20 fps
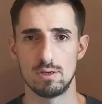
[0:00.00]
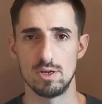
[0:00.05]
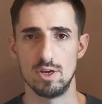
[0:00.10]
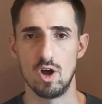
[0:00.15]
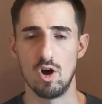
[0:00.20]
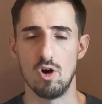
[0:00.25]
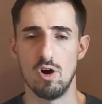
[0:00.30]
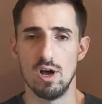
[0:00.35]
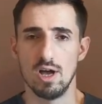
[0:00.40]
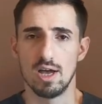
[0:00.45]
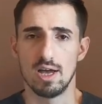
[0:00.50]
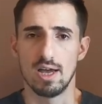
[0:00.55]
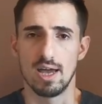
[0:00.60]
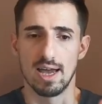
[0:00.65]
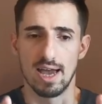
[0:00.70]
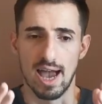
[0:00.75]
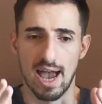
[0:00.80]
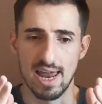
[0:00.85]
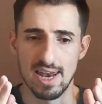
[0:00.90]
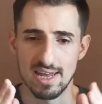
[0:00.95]
You know,
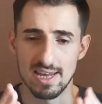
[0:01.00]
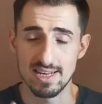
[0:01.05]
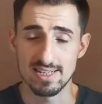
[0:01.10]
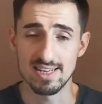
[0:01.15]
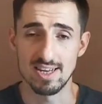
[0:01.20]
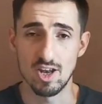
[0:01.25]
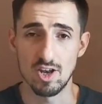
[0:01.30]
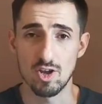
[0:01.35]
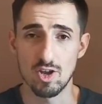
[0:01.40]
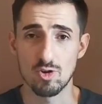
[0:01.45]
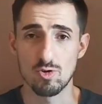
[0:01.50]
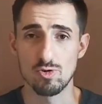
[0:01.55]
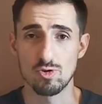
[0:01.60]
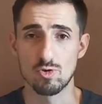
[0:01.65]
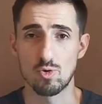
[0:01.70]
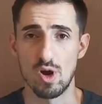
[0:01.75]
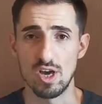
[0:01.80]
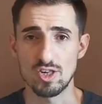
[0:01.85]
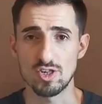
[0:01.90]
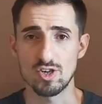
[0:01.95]
and here's another good
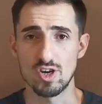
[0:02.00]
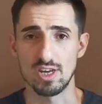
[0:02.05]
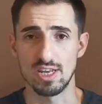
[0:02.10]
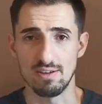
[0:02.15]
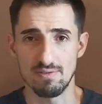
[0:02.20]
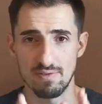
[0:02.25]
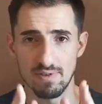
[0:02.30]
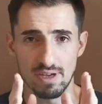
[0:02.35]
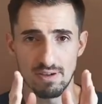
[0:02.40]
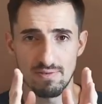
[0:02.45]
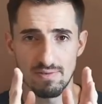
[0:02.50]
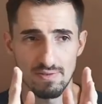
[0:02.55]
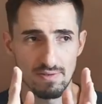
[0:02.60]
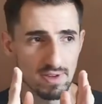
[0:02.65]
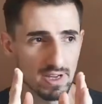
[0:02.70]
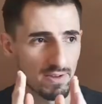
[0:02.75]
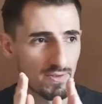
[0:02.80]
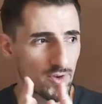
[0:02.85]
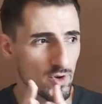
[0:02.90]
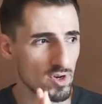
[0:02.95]
question.
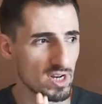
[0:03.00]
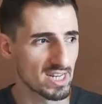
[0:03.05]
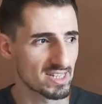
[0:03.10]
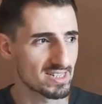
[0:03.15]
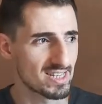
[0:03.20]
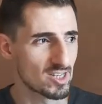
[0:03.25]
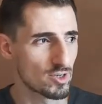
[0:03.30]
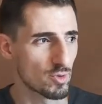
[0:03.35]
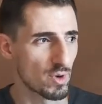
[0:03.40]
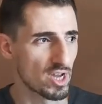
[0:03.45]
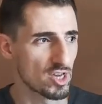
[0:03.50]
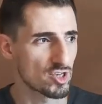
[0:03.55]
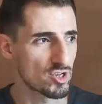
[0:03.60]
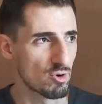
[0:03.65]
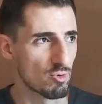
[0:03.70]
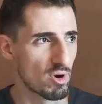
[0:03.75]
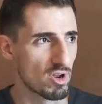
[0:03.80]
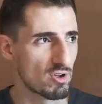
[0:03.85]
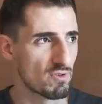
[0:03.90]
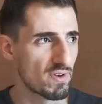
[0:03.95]
If you're in a
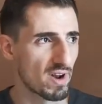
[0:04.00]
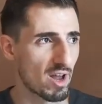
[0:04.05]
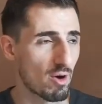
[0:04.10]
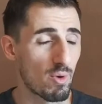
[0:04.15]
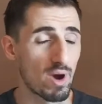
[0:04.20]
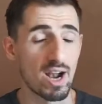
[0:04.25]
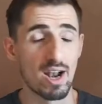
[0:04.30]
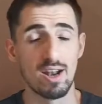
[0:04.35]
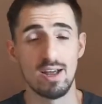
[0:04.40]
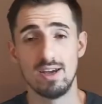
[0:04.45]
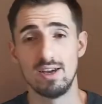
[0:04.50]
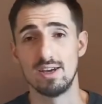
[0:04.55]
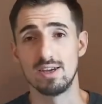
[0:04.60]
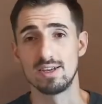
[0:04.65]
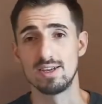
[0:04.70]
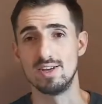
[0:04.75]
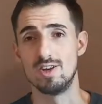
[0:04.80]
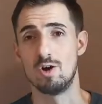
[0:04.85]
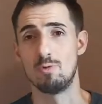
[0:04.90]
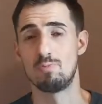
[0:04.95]
situation where you feel, like, well,
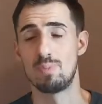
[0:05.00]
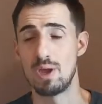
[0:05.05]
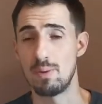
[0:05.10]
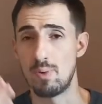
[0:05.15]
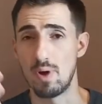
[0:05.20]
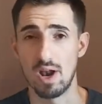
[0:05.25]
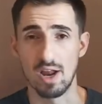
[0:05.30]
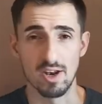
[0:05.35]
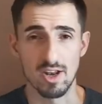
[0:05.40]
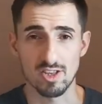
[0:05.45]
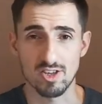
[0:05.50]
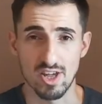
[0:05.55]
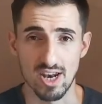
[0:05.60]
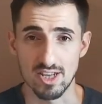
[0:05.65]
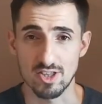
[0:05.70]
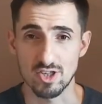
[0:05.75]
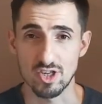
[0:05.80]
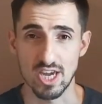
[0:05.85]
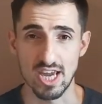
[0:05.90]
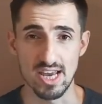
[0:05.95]
you know, people are not
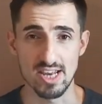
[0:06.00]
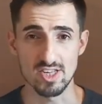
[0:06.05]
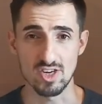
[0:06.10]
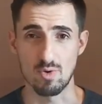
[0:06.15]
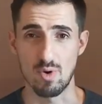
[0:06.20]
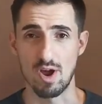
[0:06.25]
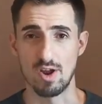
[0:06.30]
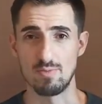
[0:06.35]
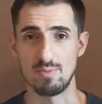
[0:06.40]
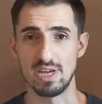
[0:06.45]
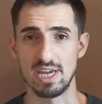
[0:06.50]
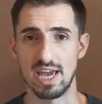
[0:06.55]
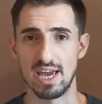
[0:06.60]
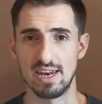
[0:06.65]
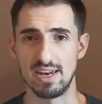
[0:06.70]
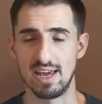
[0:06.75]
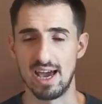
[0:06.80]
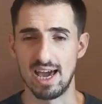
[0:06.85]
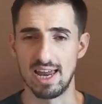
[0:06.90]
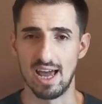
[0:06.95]
going to change around me,
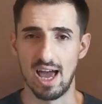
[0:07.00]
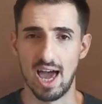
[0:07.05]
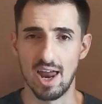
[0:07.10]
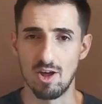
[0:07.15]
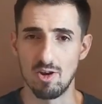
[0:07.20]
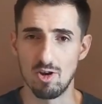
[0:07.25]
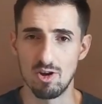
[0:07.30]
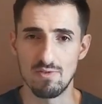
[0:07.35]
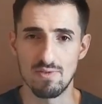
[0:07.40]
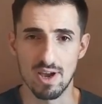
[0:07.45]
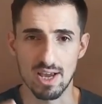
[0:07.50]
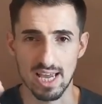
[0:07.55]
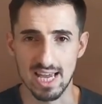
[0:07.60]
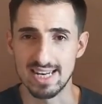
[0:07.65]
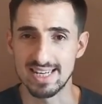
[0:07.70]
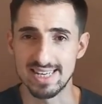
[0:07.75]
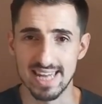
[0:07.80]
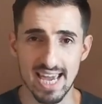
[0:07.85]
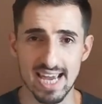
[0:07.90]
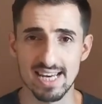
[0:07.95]
and I don't know if I
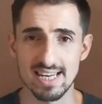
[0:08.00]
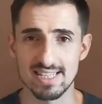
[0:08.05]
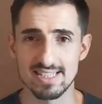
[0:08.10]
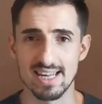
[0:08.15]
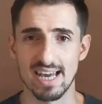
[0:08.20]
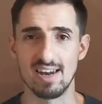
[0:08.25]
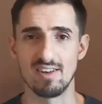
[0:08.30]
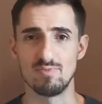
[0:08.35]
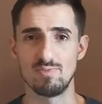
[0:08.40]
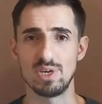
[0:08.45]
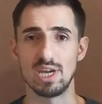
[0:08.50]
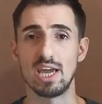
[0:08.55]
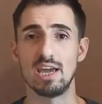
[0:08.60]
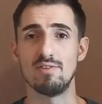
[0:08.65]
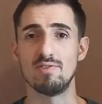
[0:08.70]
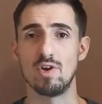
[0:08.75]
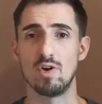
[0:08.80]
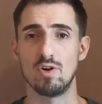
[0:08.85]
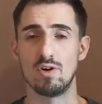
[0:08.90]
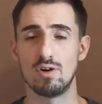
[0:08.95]
can take this kind of
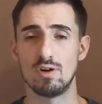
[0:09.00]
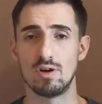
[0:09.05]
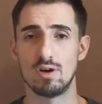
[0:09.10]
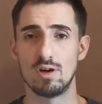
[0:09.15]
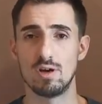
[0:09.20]
behavior.